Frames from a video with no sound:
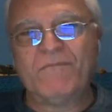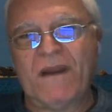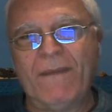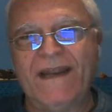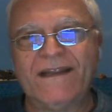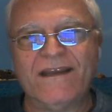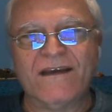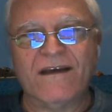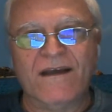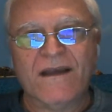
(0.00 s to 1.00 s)

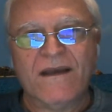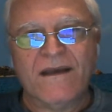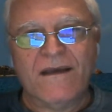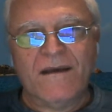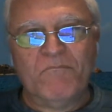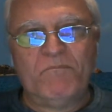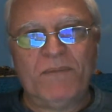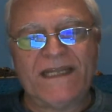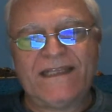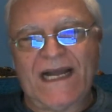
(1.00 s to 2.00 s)
implementing
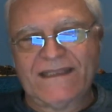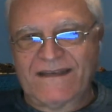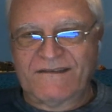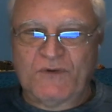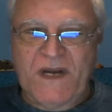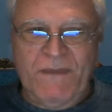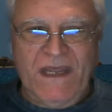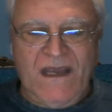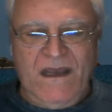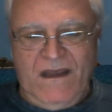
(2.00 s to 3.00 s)
big data
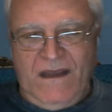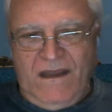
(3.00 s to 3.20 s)
streaming